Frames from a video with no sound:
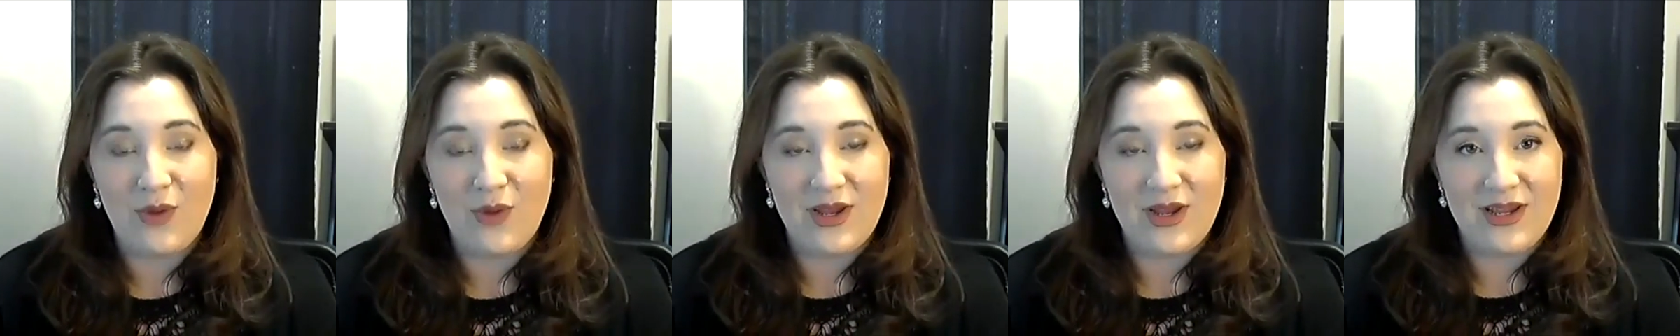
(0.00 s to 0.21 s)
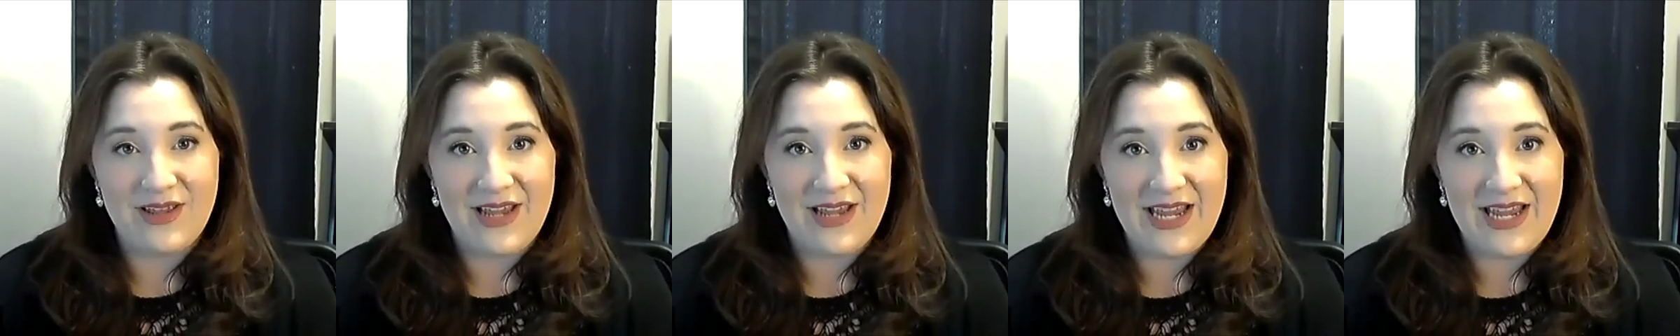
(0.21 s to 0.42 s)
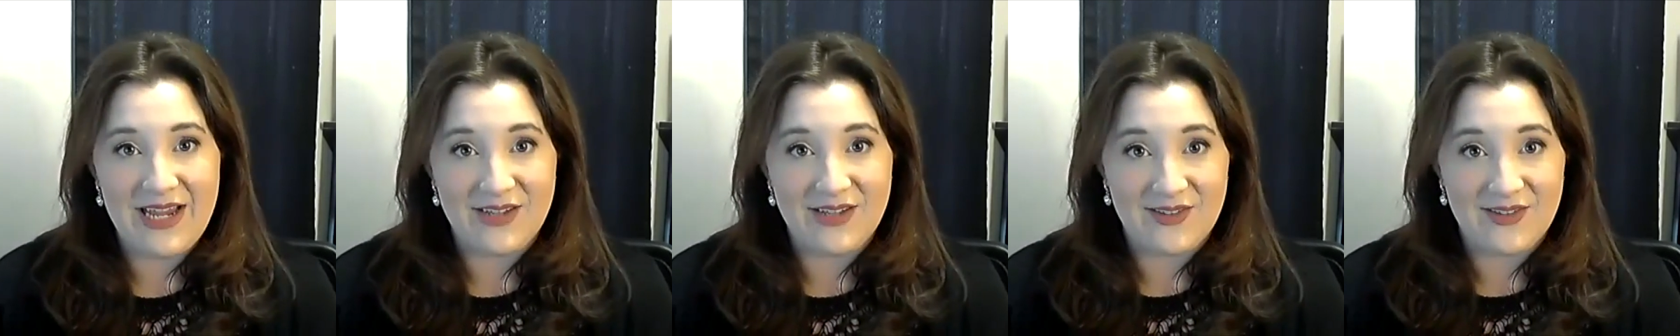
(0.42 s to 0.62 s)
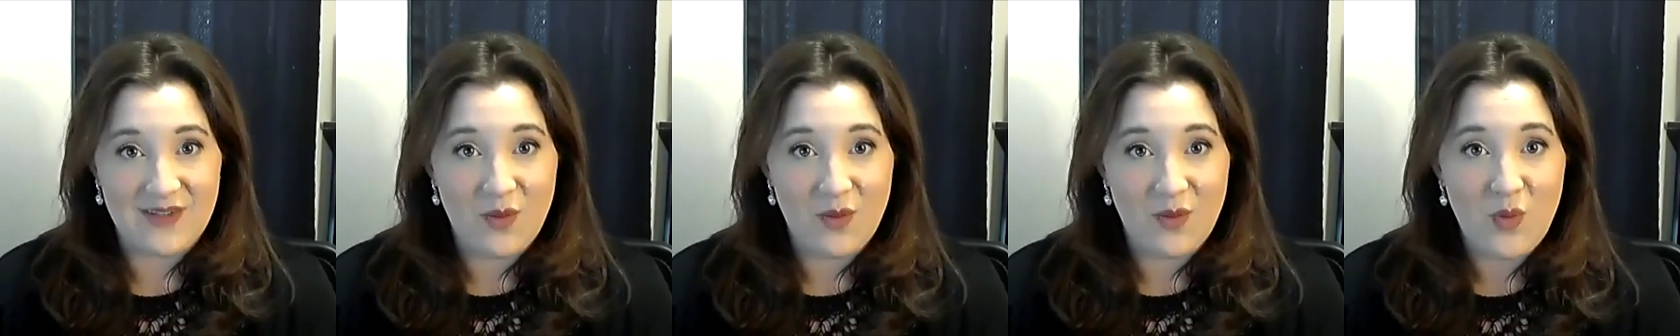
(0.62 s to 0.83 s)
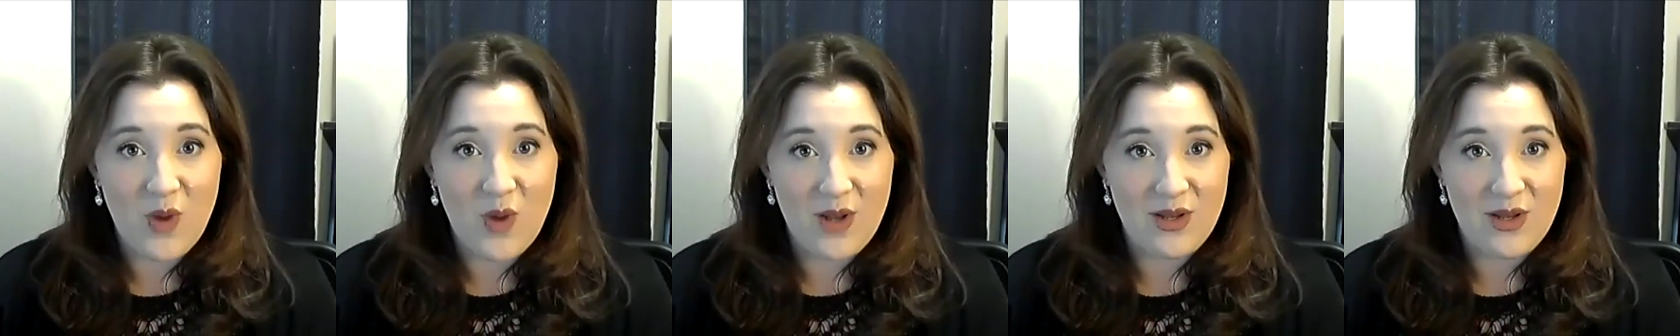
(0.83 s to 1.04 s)
We, he is
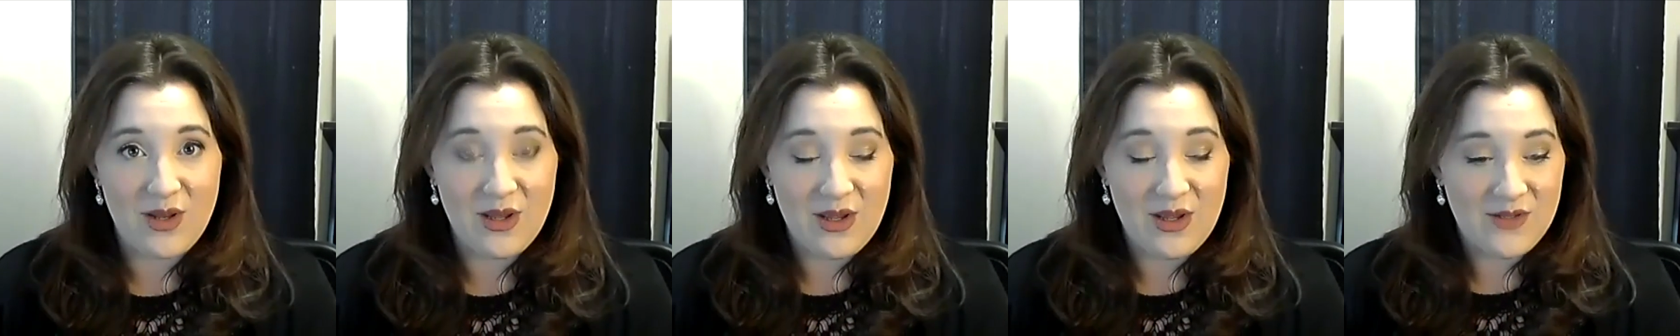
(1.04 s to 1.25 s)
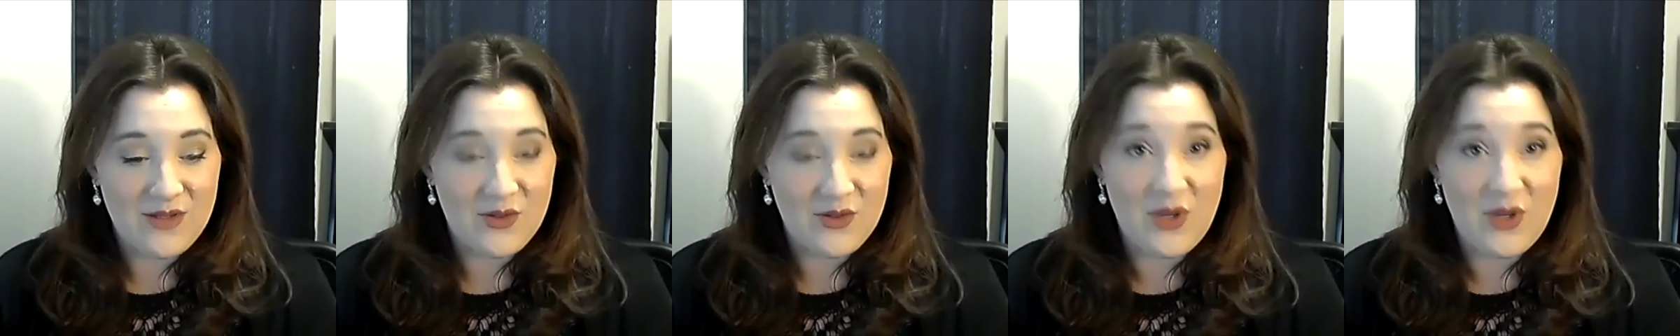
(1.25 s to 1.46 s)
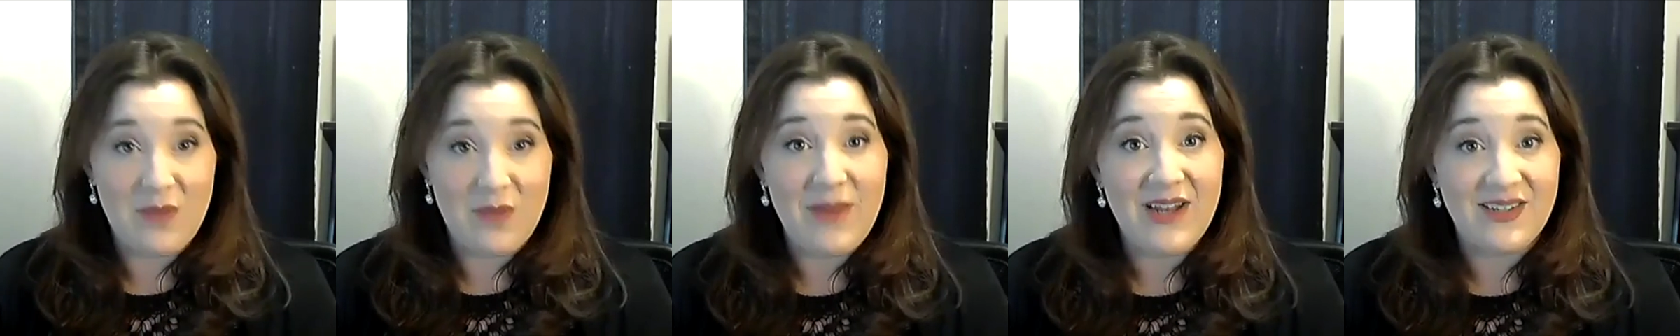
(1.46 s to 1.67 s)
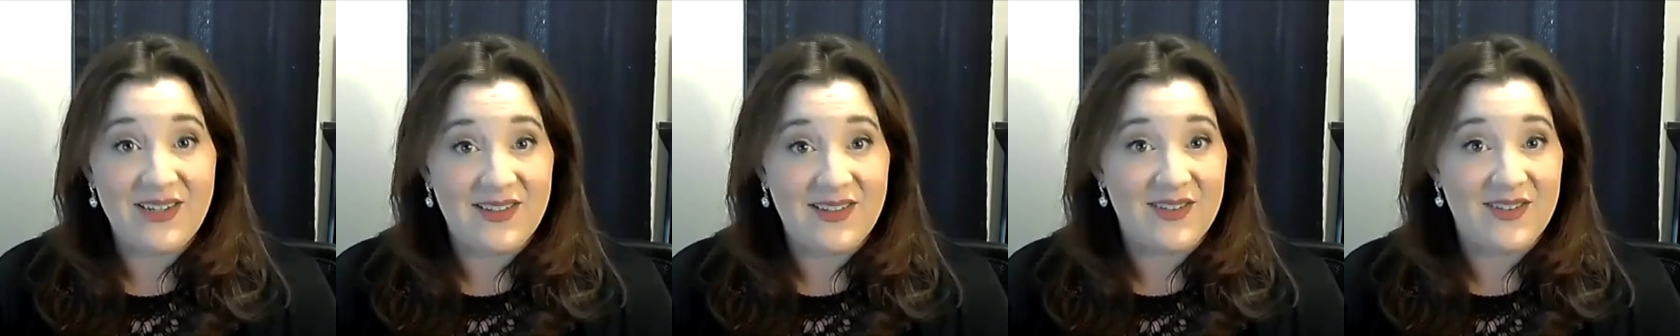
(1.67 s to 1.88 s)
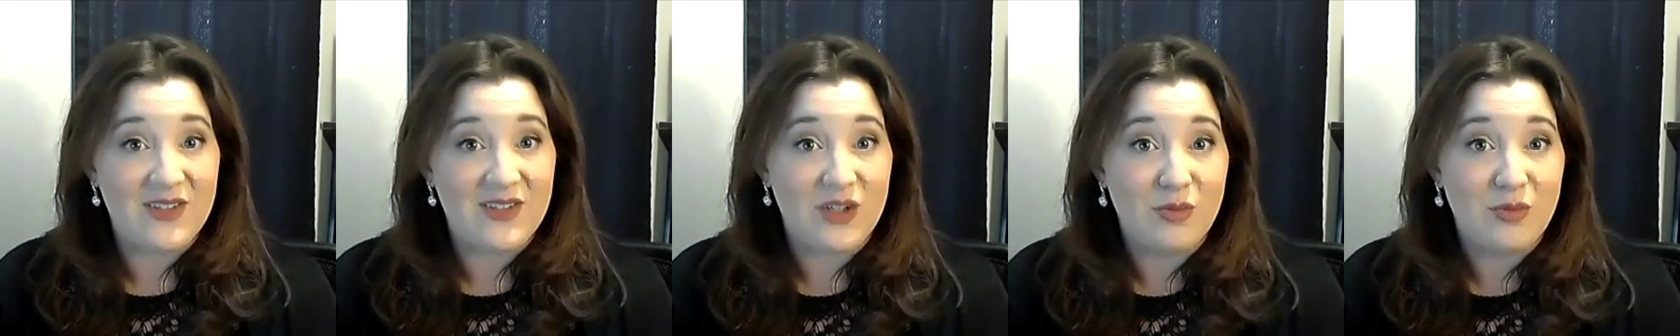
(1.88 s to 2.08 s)
someone, so Ximenez is a